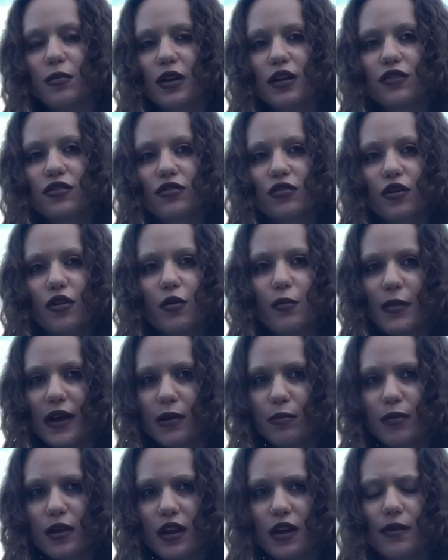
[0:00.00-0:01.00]
me, so
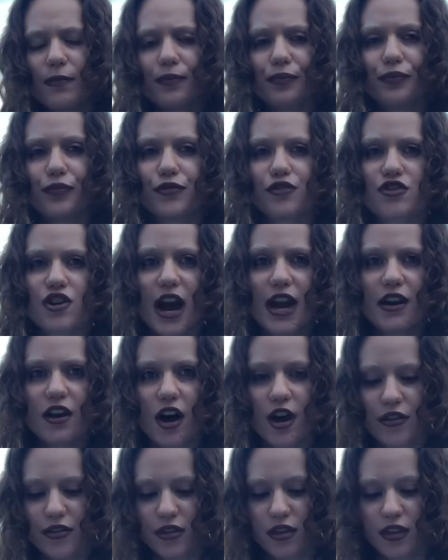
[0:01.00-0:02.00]
maybe try
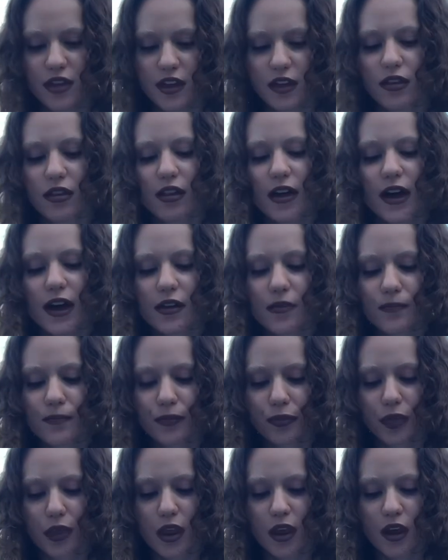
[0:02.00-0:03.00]
not to think that.
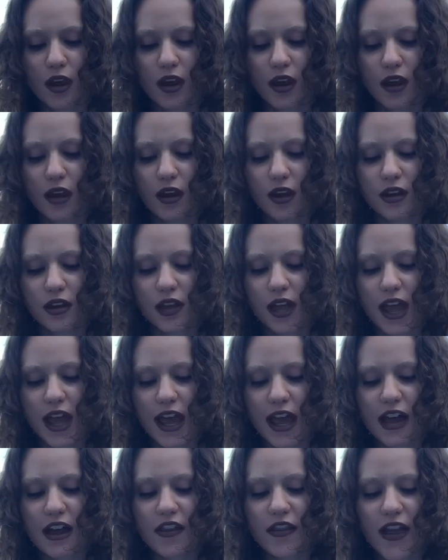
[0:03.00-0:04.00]

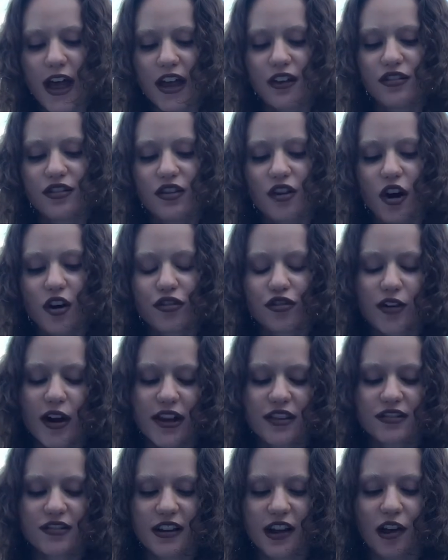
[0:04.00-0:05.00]
And as he also
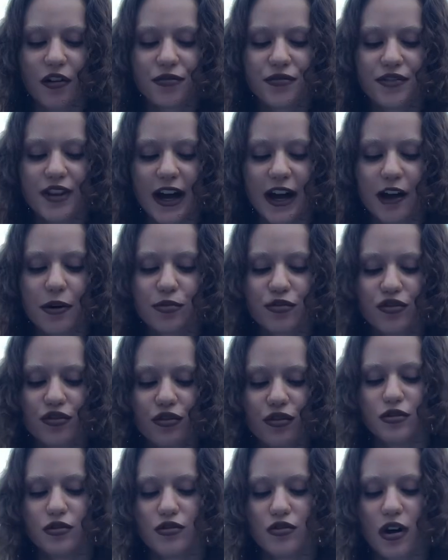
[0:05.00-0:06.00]
has self-doubts
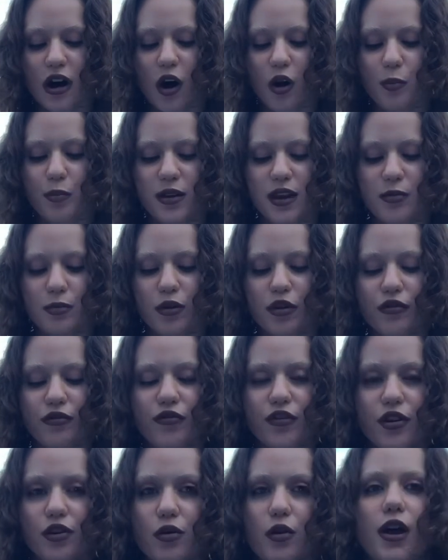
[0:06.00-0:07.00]
due to how people
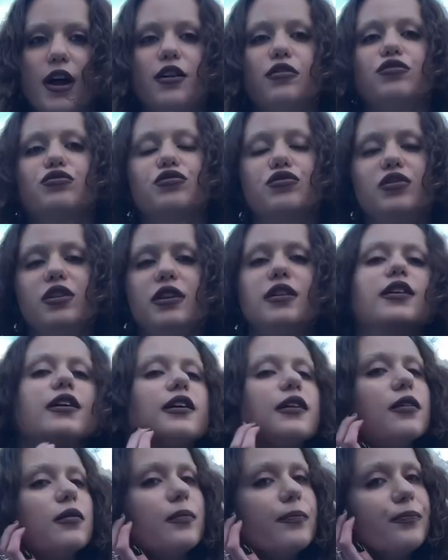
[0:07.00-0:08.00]
view and treat
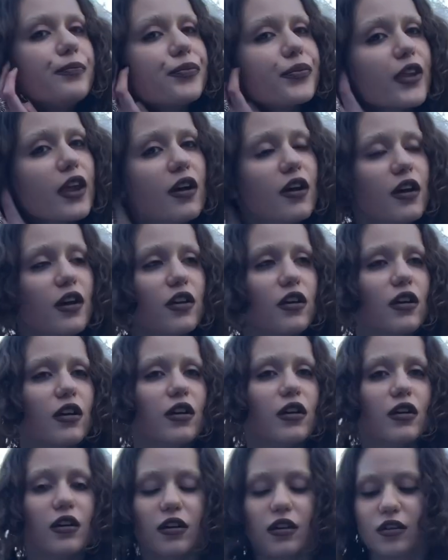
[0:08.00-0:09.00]
him.
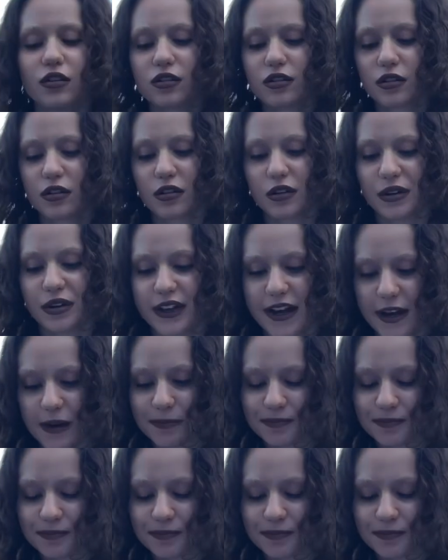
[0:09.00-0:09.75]
So yeah.